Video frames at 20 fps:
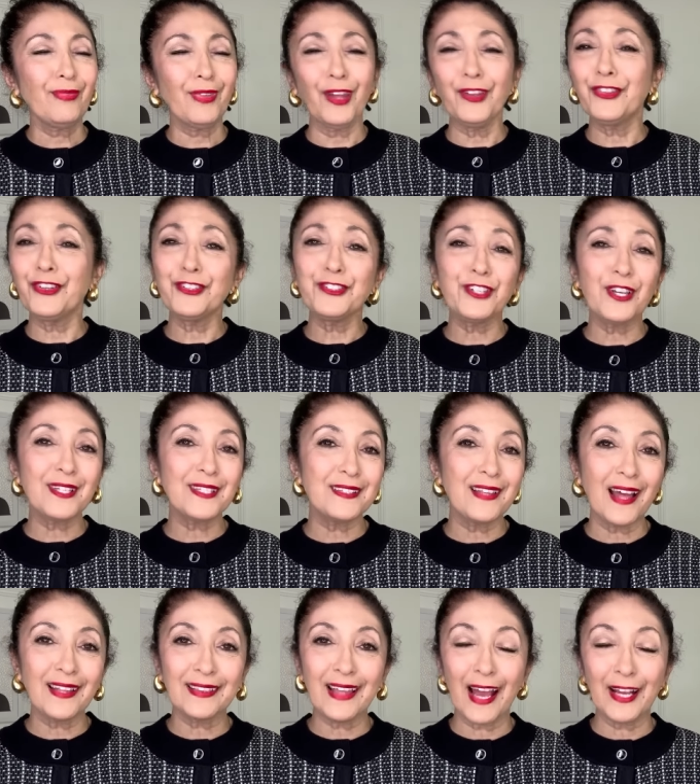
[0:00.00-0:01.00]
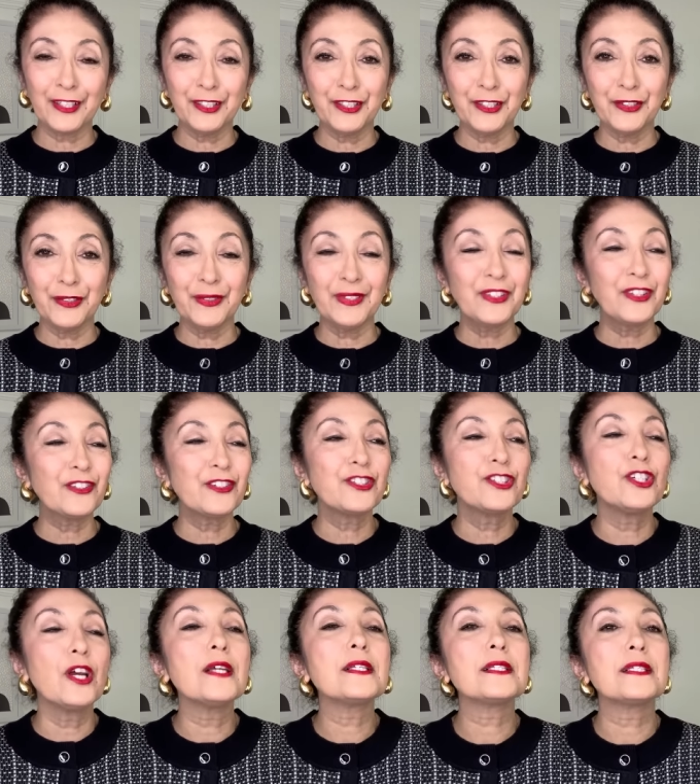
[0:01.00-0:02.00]
they're just not that cute. They're
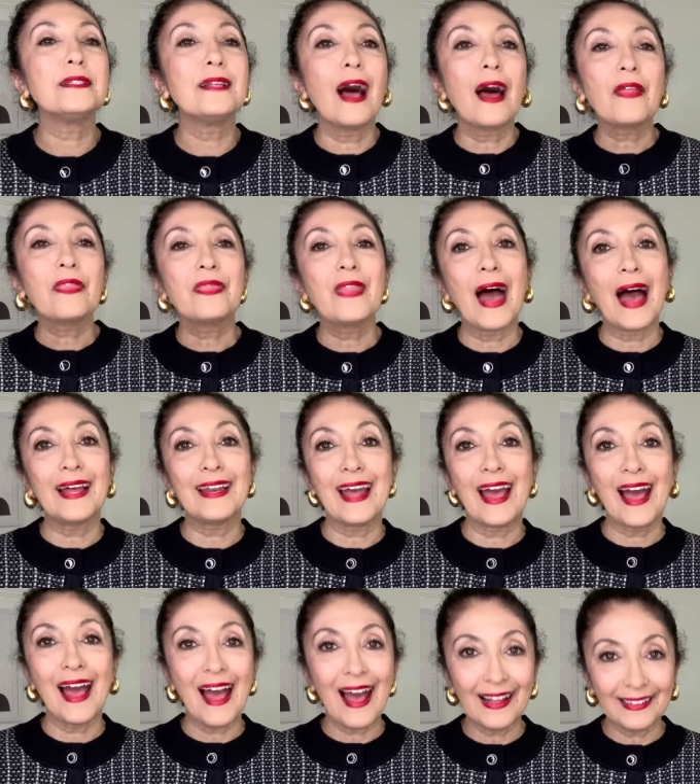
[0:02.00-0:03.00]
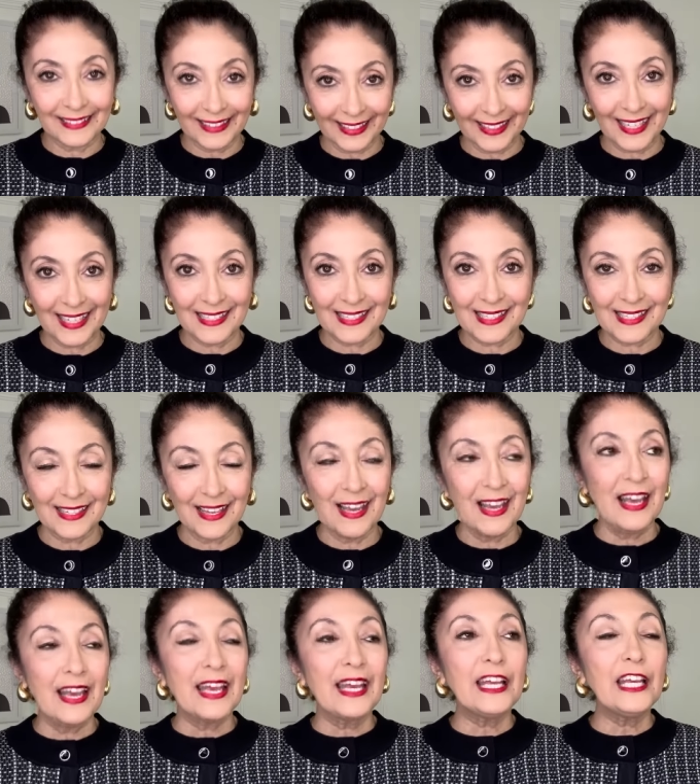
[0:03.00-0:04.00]
just not that elegant.
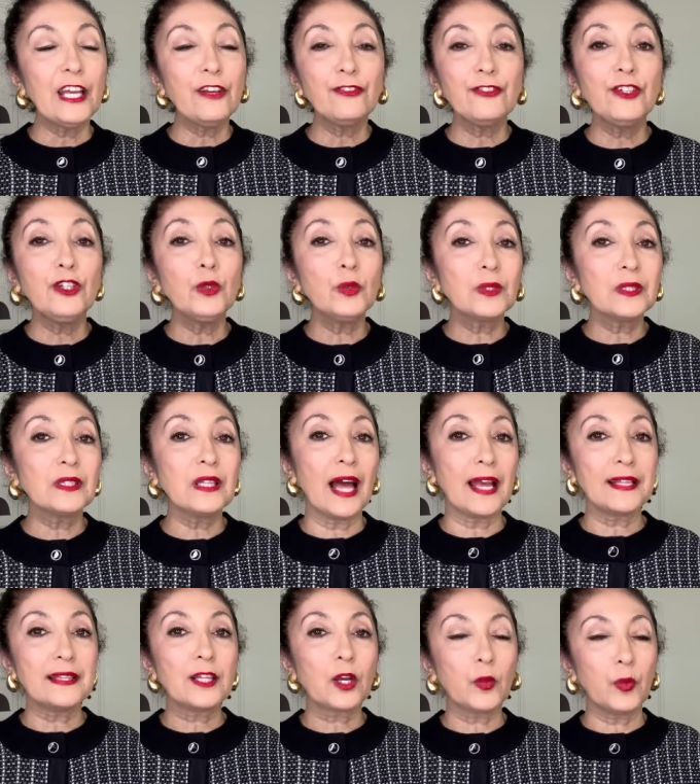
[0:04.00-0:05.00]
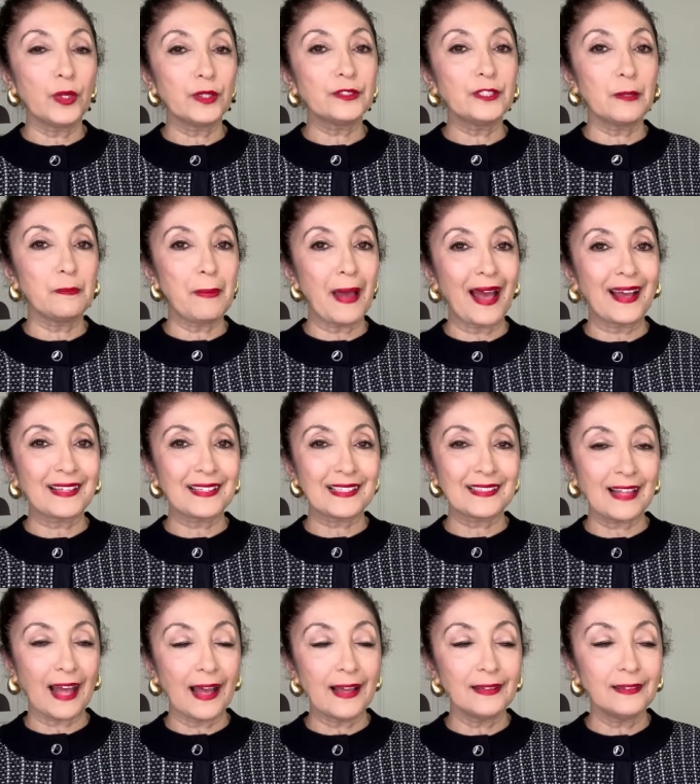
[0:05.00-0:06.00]
If you like the quilted bag
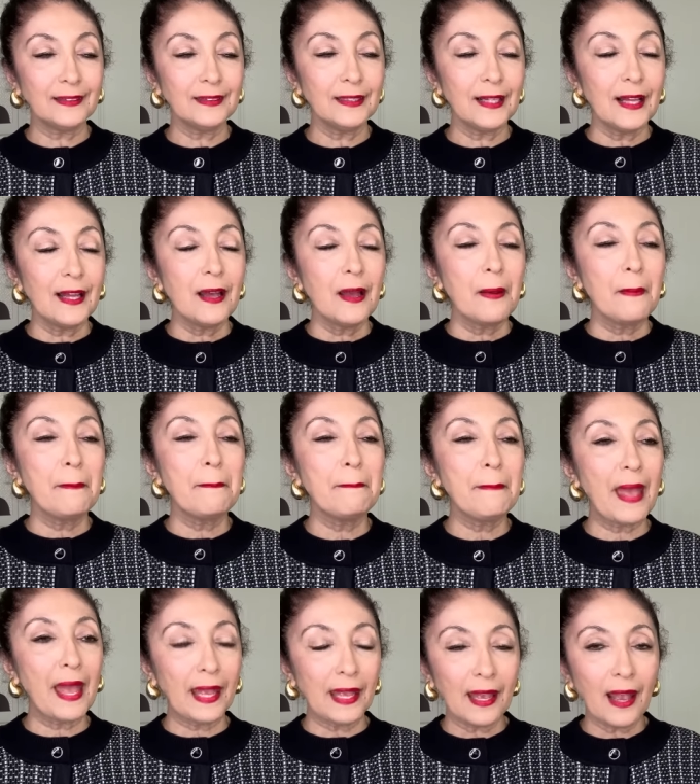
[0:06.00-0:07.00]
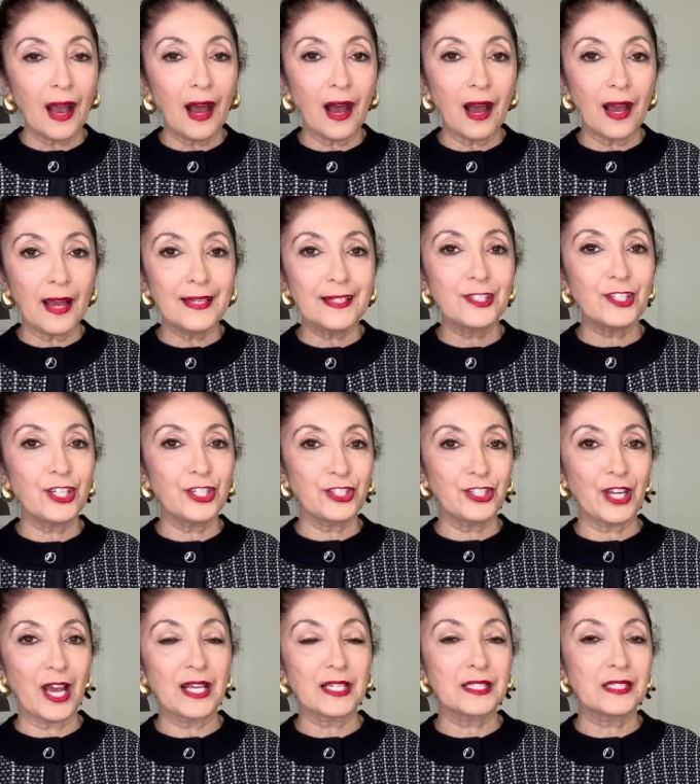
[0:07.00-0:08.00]
style, may I
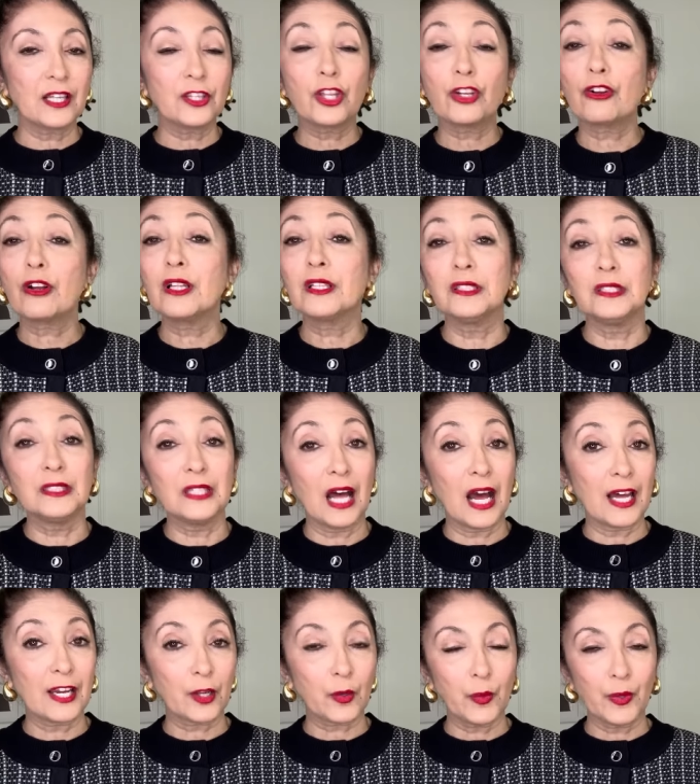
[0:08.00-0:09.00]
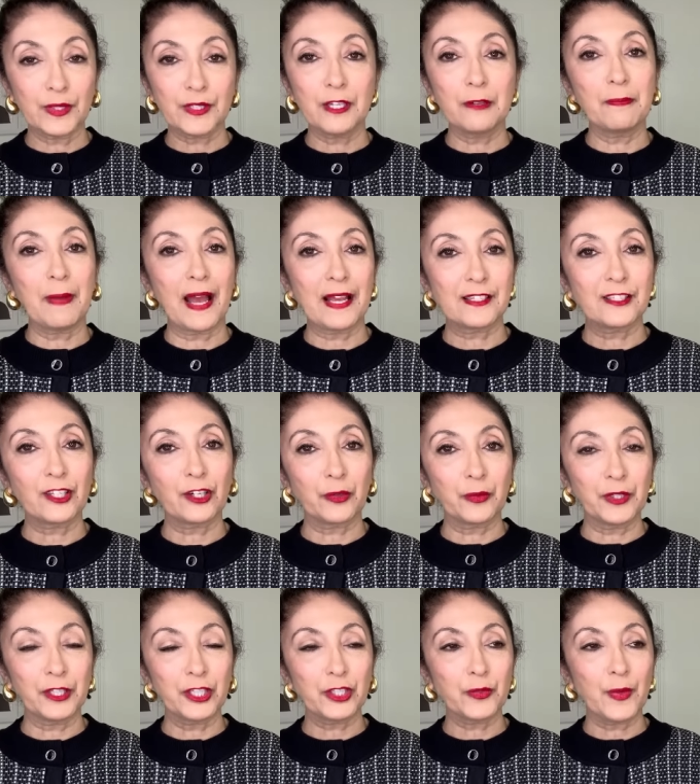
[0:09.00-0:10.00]
suggest there are a lot of quilted bags that are
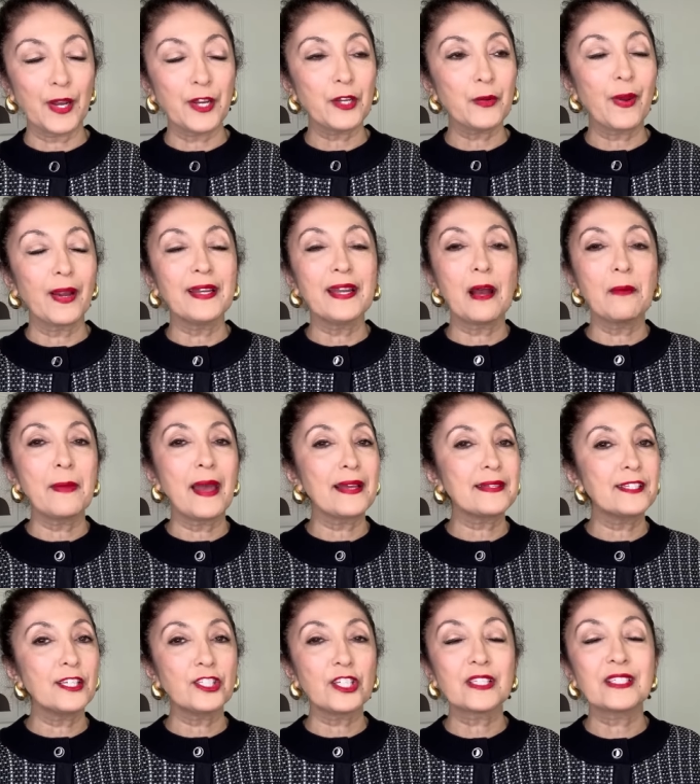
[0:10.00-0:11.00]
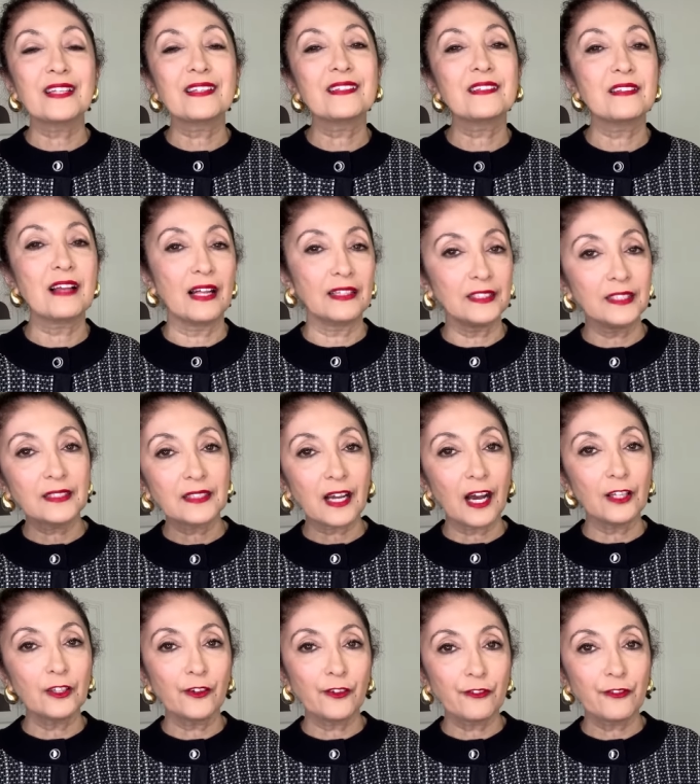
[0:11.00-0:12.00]
really trendy right now. May I suggest a solid
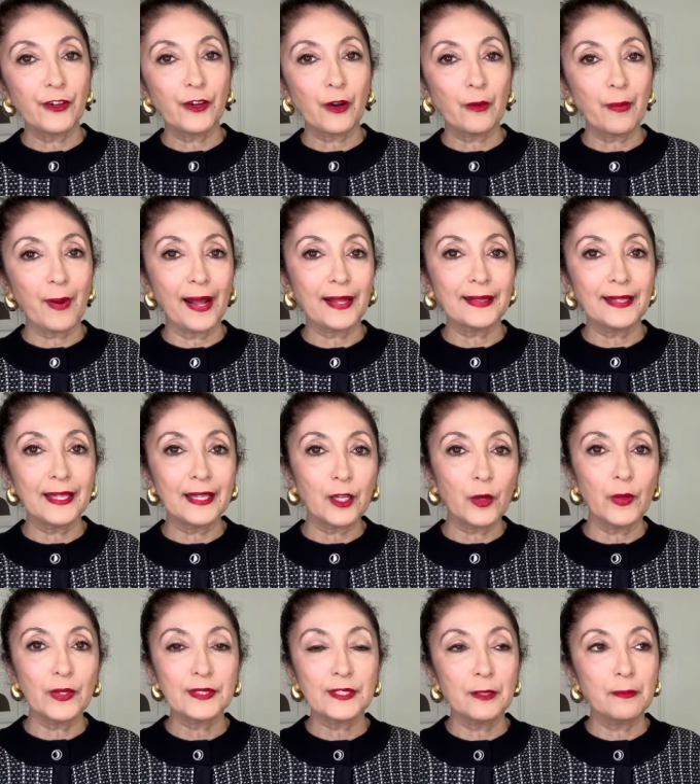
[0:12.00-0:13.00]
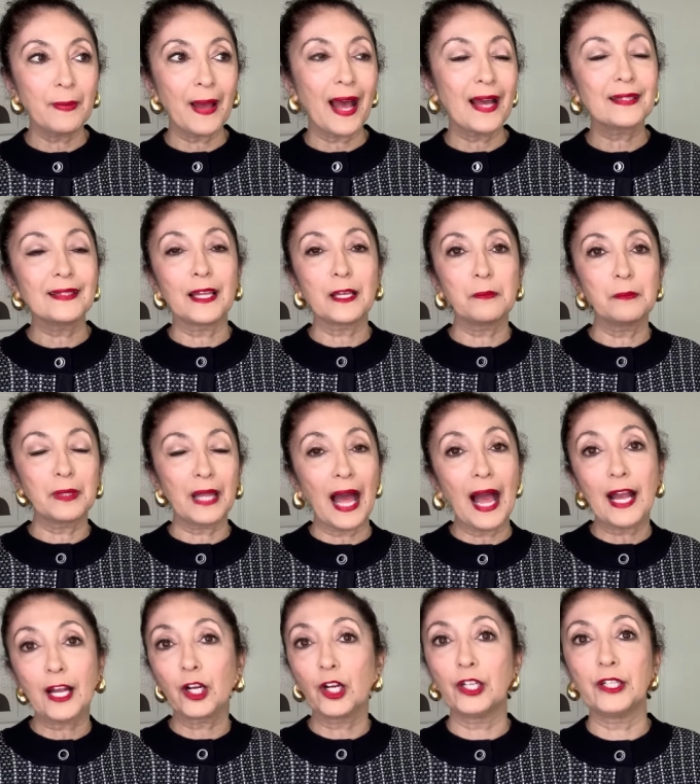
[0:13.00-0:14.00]
colored Vera Bradley quilted bag, like
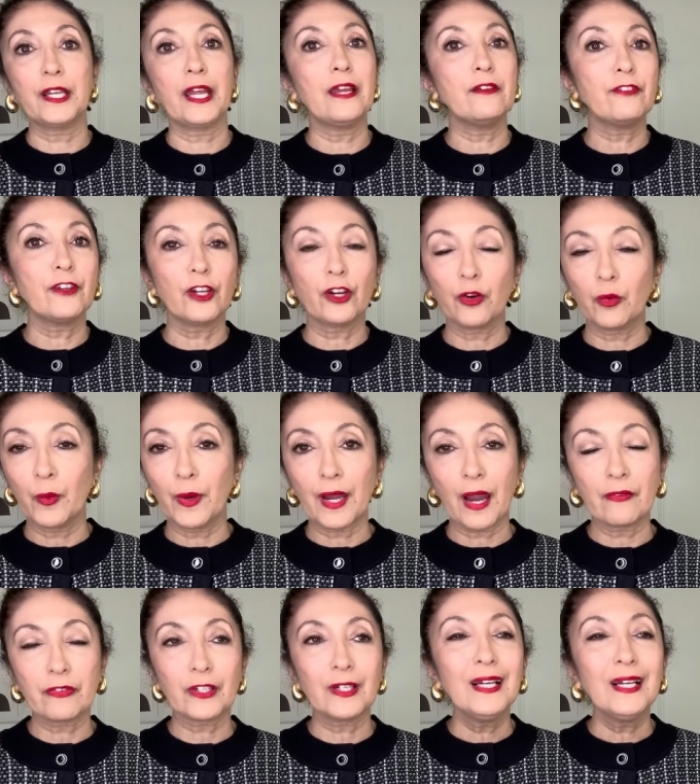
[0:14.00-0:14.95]
black or navy or whatever,